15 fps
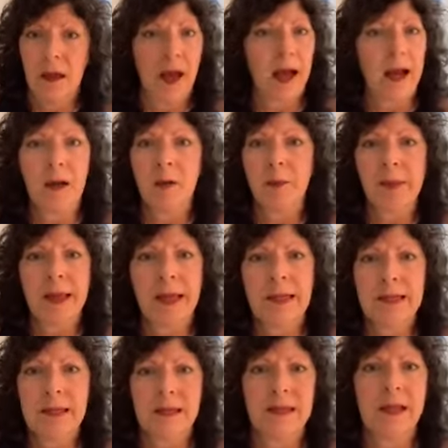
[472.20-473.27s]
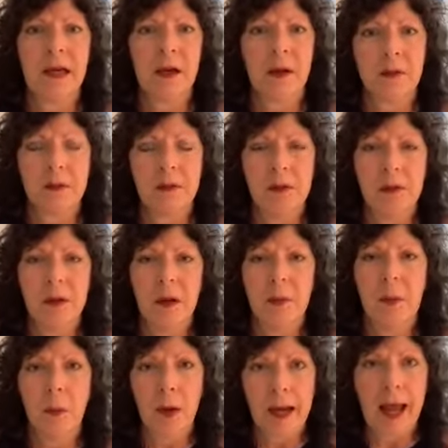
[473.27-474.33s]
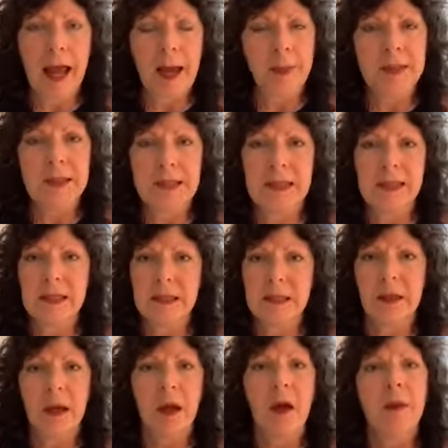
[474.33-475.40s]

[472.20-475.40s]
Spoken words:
I don't paint to sell. But what happens is